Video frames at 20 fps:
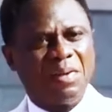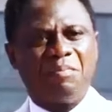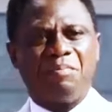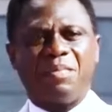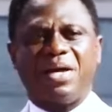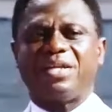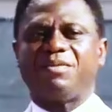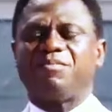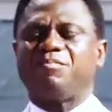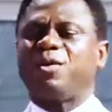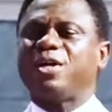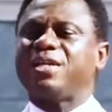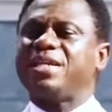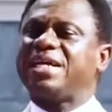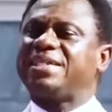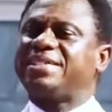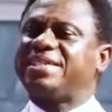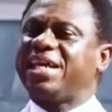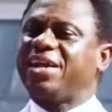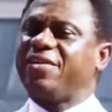
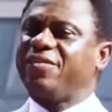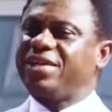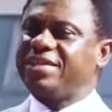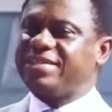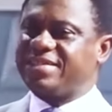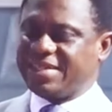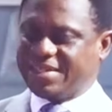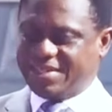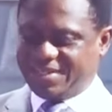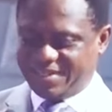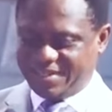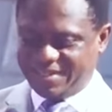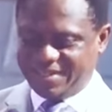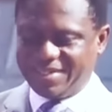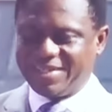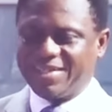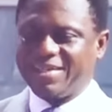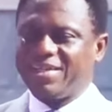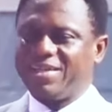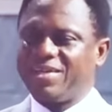Mother Teresa
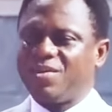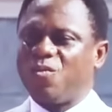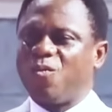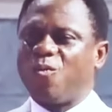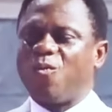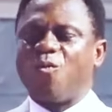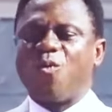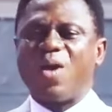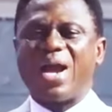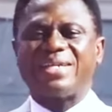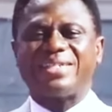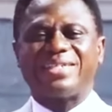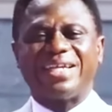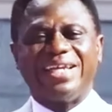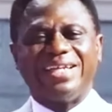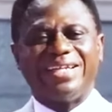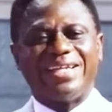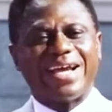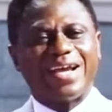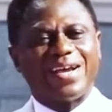worked
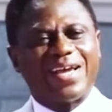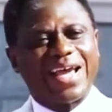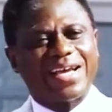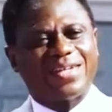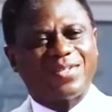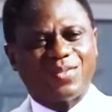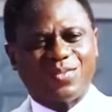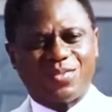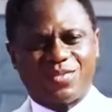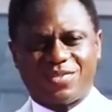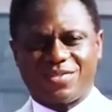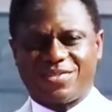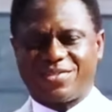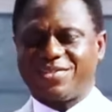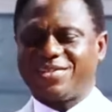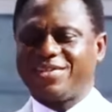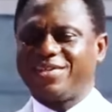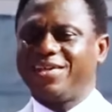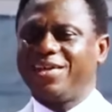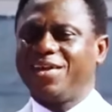in the
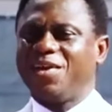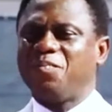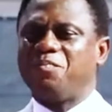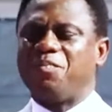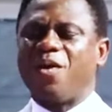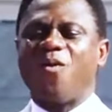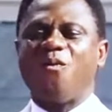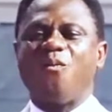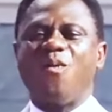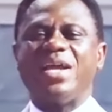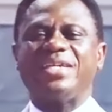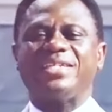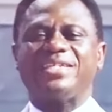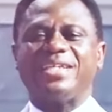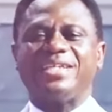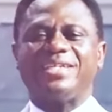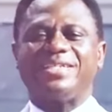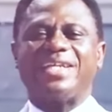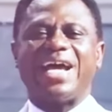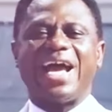ghettos, but when
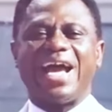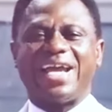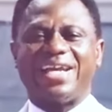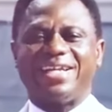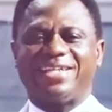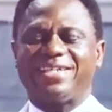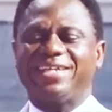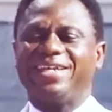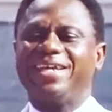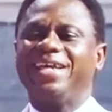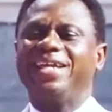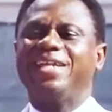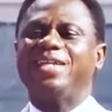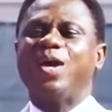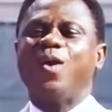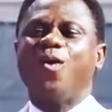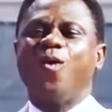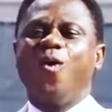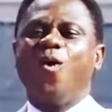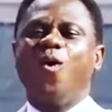she died,
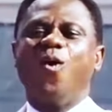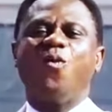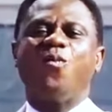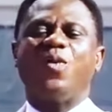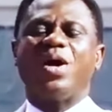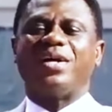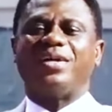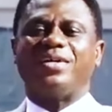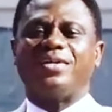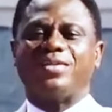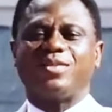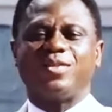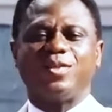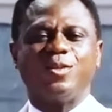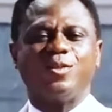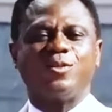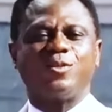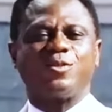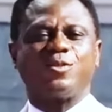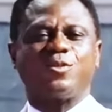the whole world
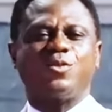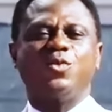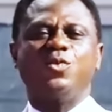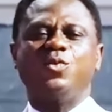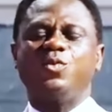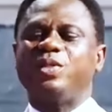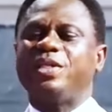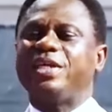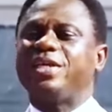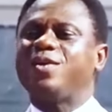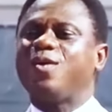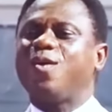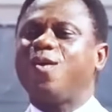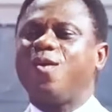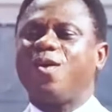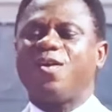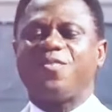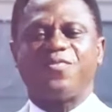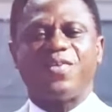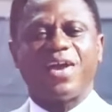stood in
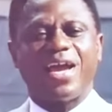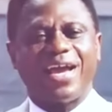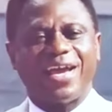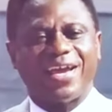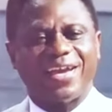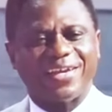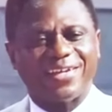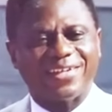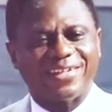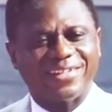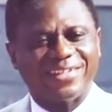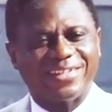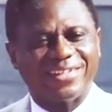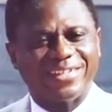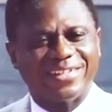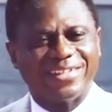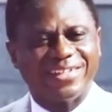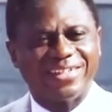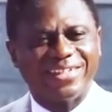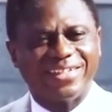awe of her.
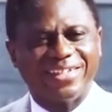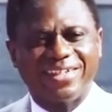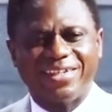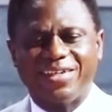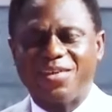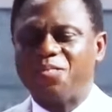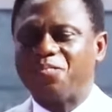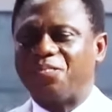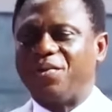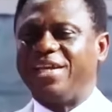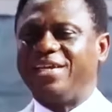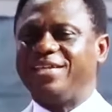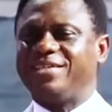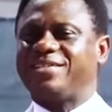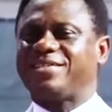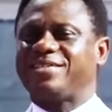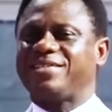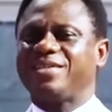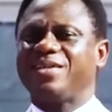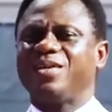
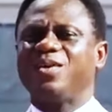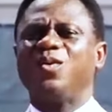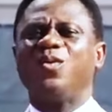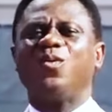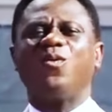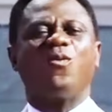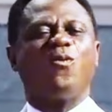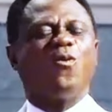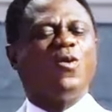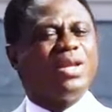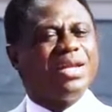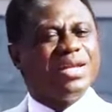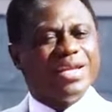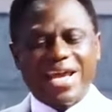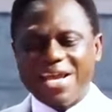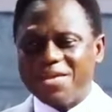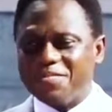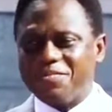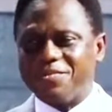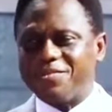Please, good
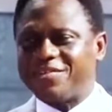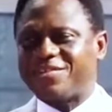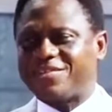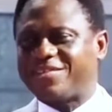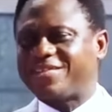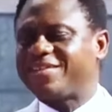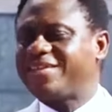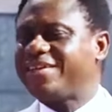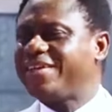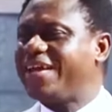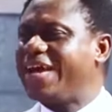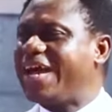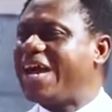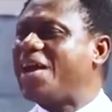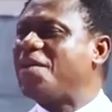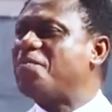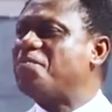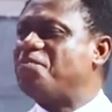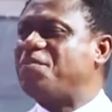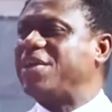names
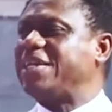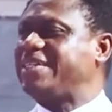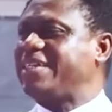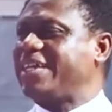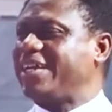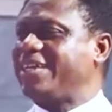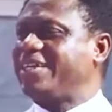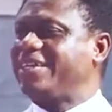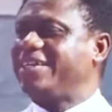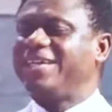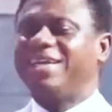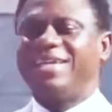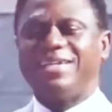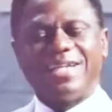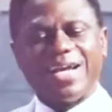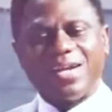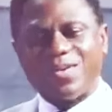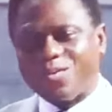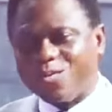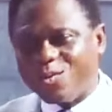are better
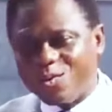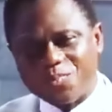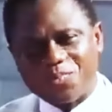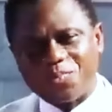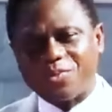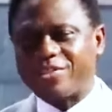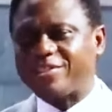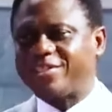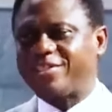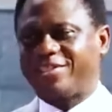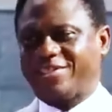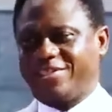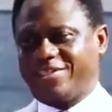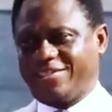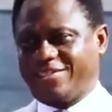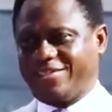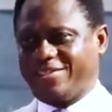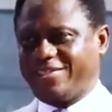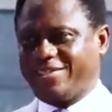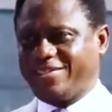than good
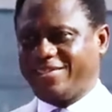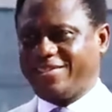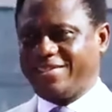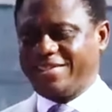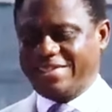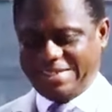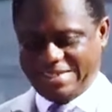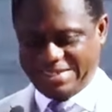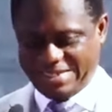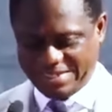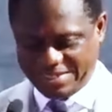positions.